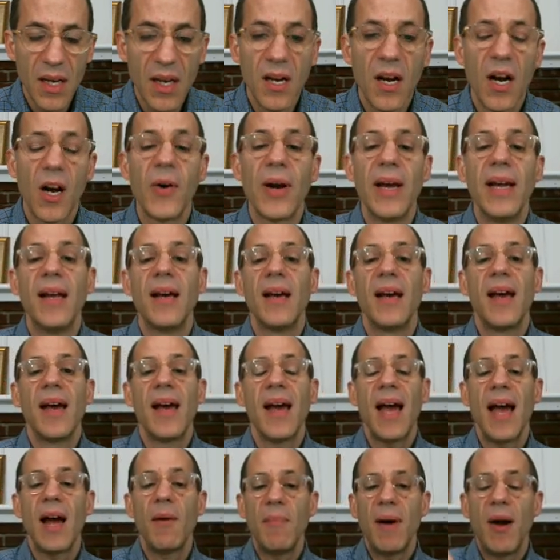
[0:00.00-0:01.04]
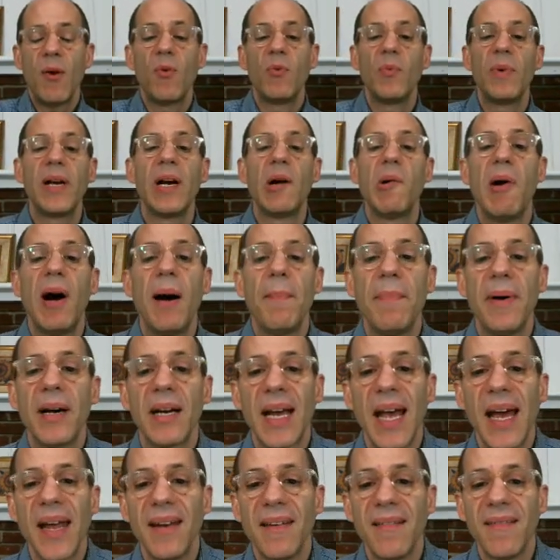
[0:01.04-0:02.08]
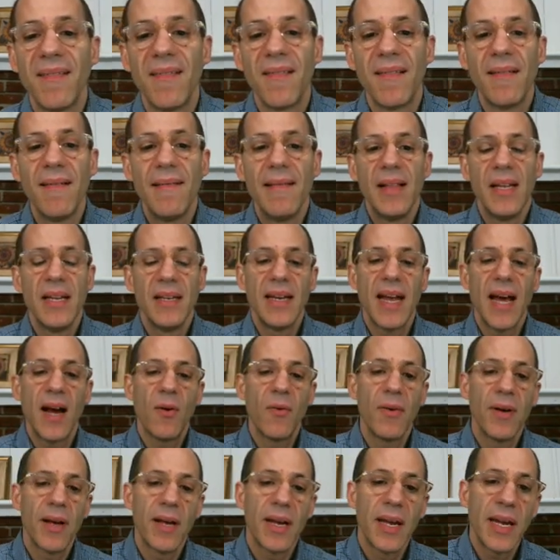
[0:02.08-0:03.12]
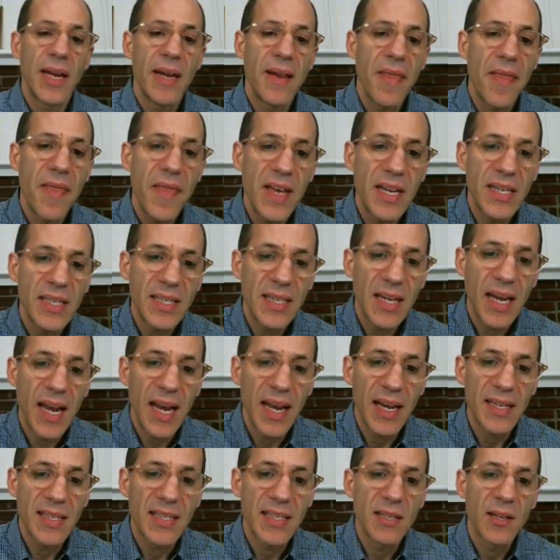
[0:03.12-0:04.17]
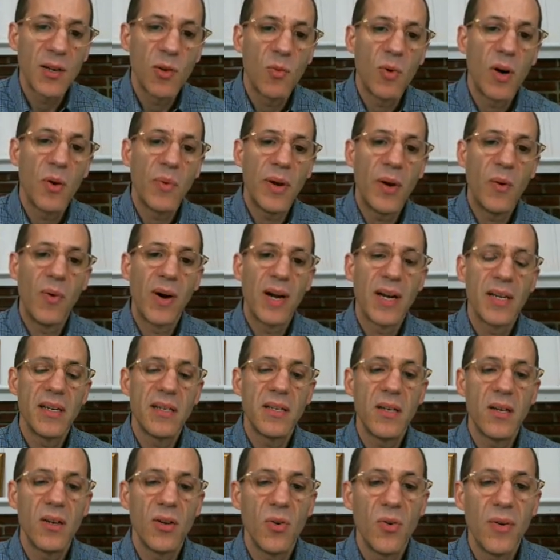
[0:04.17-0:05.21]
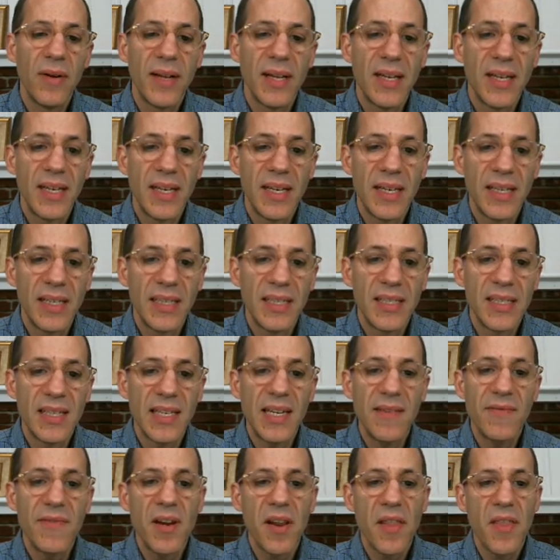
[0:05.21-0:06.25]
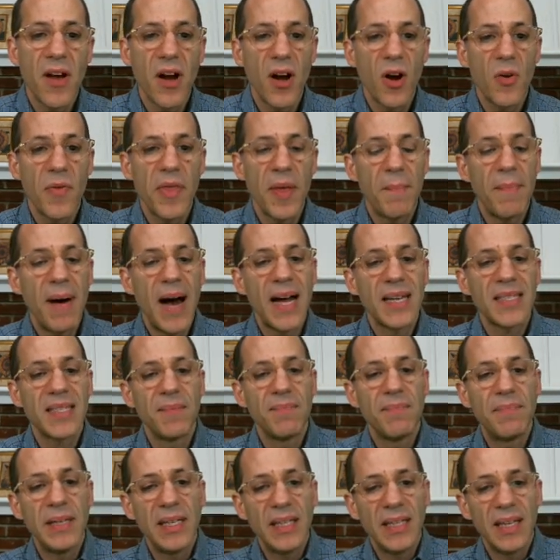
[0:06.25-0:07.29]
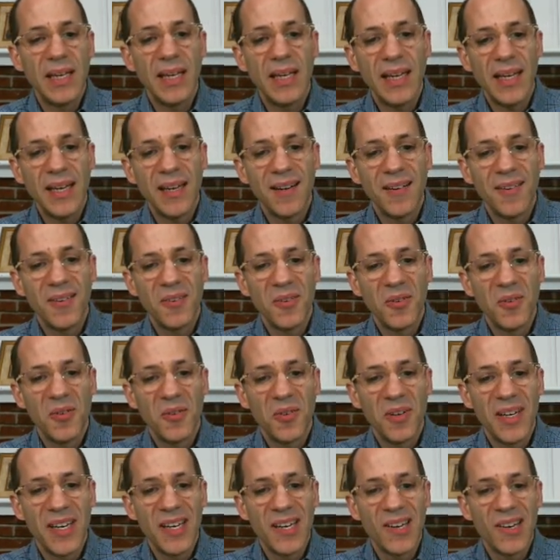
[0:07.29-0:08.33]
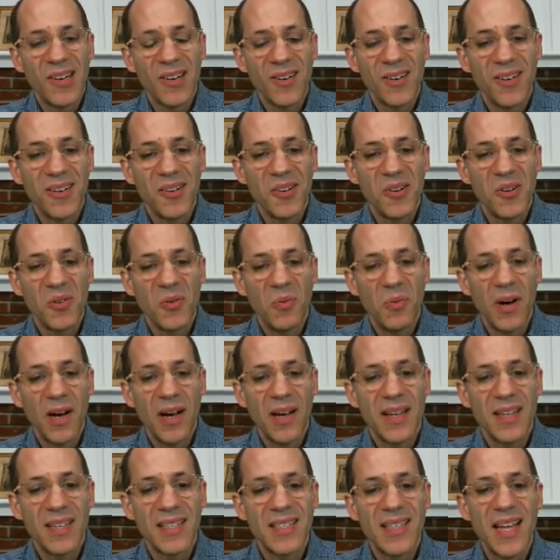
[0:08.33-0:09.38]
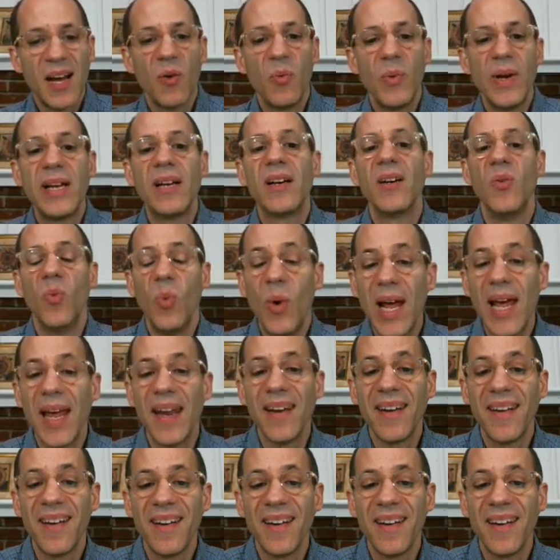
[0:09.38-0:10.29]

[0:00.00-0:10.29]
All right, how about when we go up again? Now, in this case, what we want to do is, even though the possibility here was that we could win,